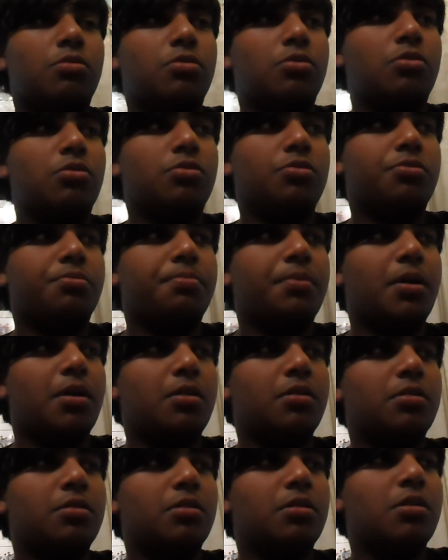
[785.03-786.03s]
or not,
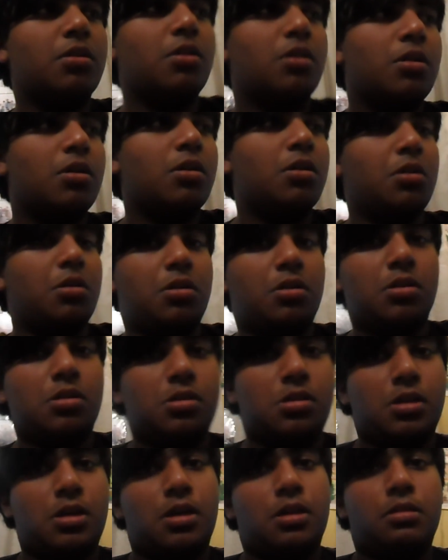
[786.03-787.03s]
but
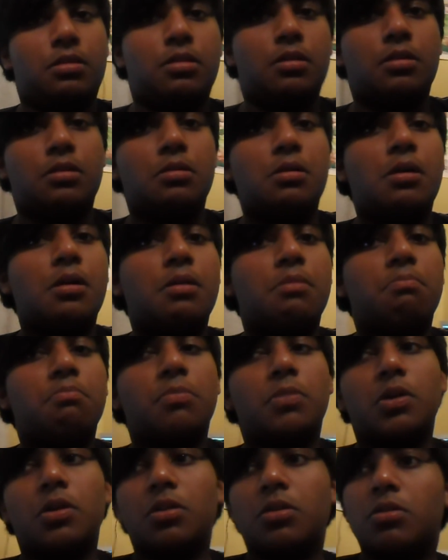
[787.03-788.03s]
yeah, I think
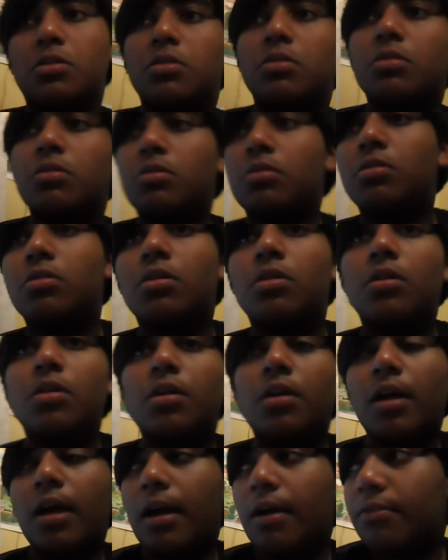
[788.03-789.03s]
I'm going to
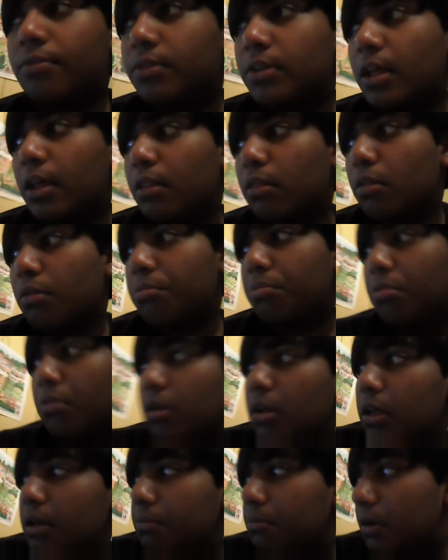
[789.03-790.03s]
have to get some
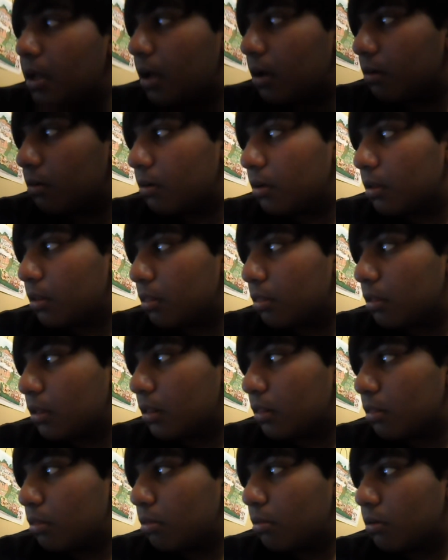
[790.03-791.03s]
sleep now, as
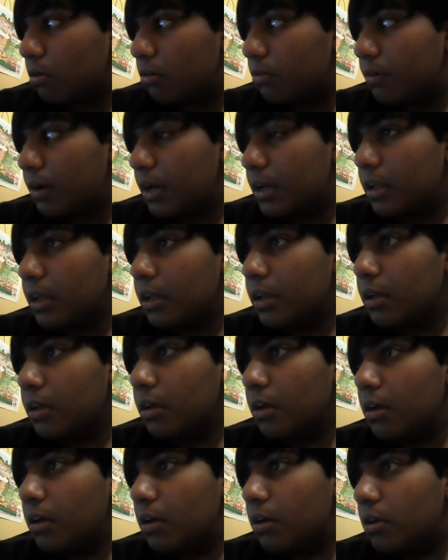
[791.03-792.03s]
it's
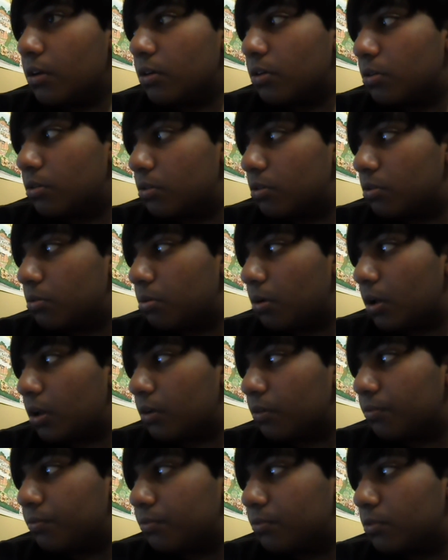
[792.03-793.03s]
already
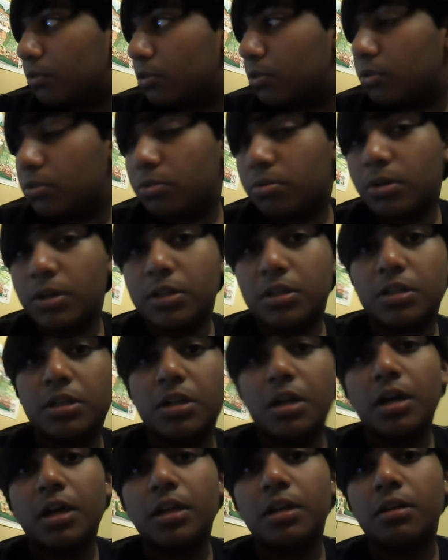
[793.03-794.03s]

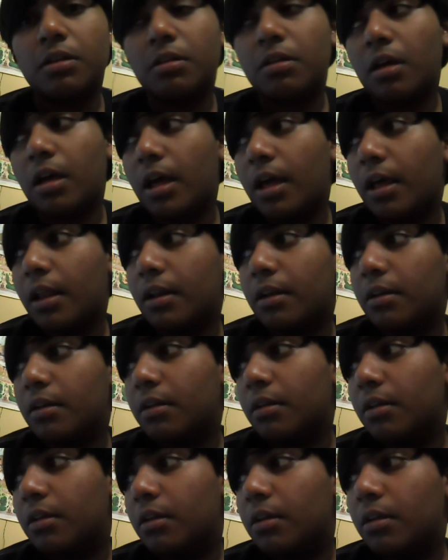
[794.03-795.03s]
12:29,
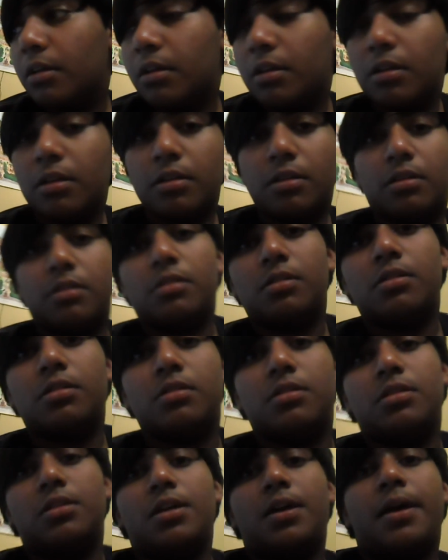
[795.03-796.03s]
and
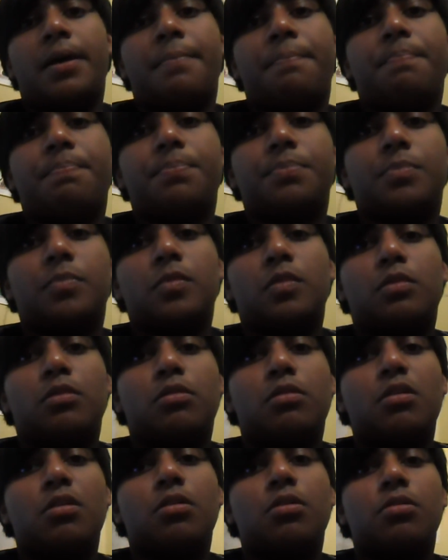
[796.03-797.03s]
yeah,
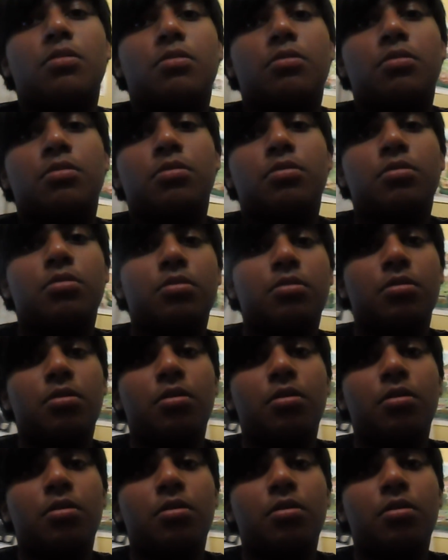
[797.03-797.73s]
so